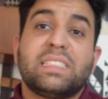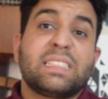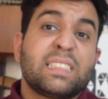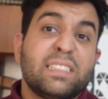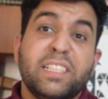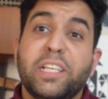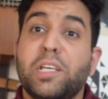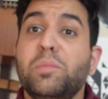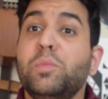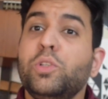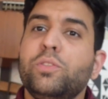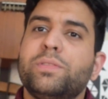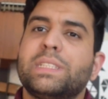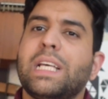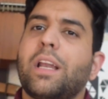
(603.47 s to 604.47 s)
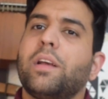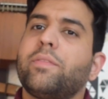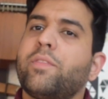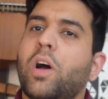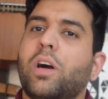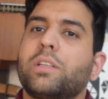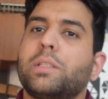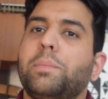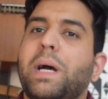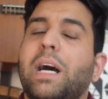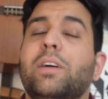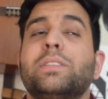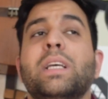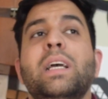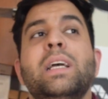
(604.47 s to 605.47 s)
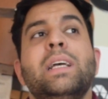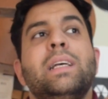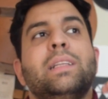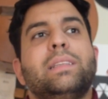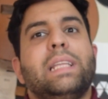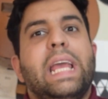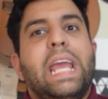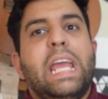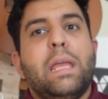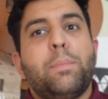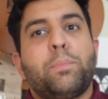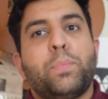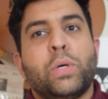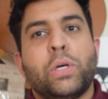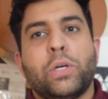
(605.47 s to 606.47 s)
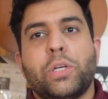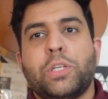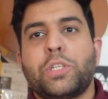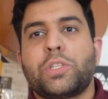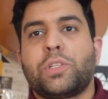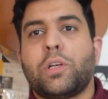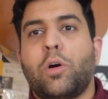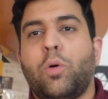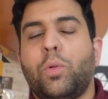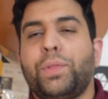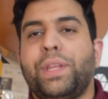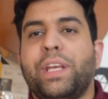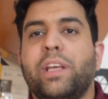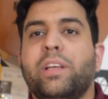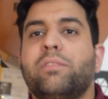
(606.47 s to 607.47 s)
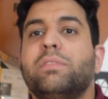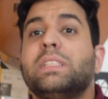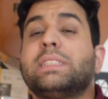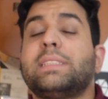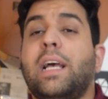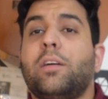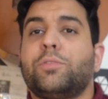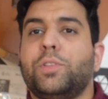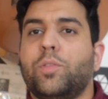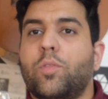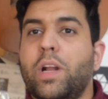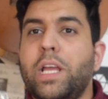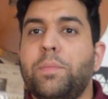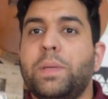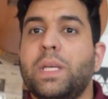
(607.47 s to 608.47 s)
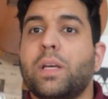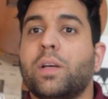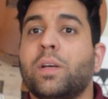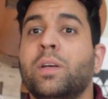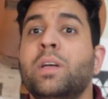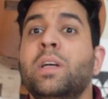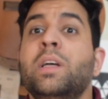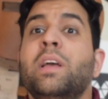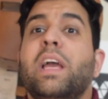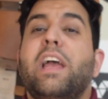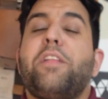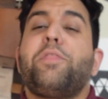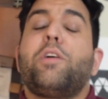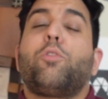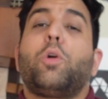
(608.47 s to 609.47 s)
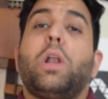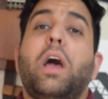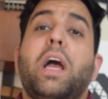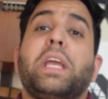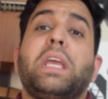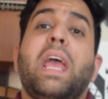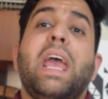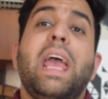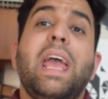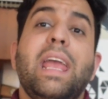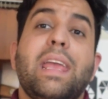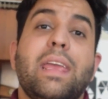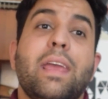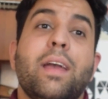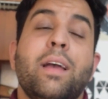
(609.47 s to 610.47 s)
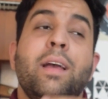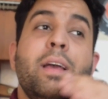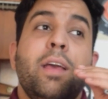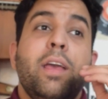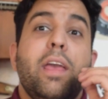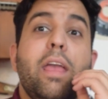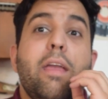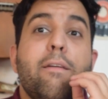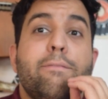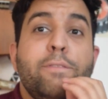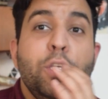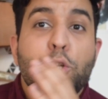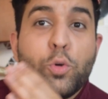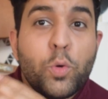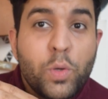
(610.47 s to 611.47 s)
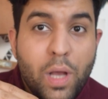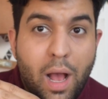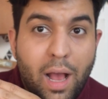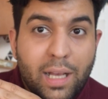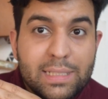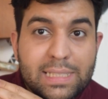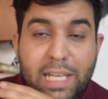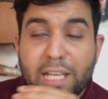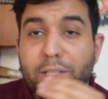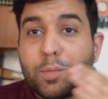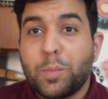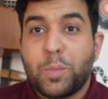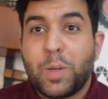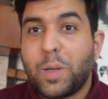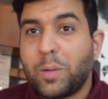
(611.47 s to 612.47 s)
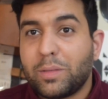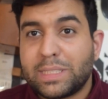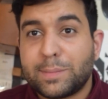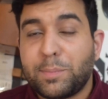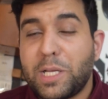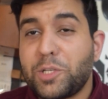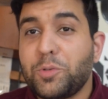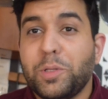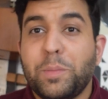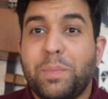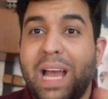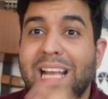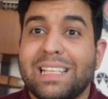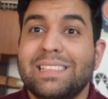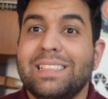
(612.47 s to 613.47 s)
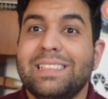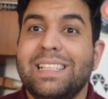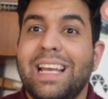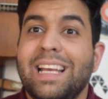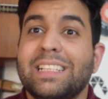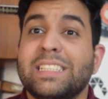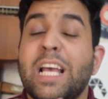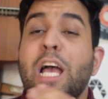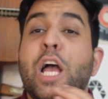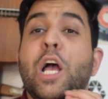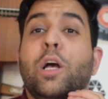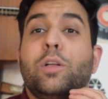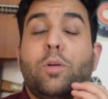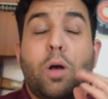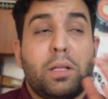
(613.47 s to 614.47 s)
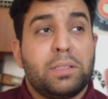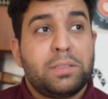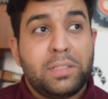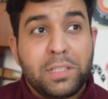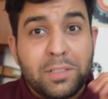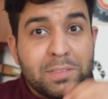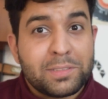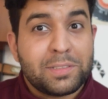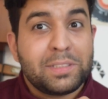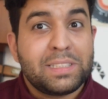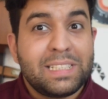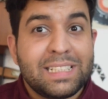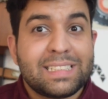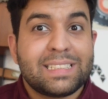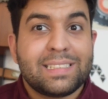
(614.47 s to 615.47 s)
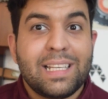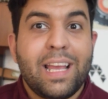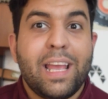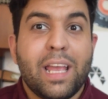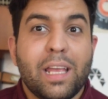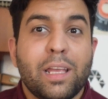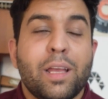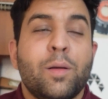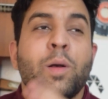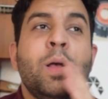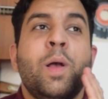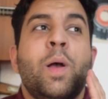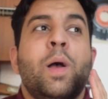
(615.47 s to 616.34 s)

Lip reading: These sneaky moves that I talked about, they pushed the whole thing with Saudi Arabia, and they were like, hey, if you guys, and especially back in the days, until to this day,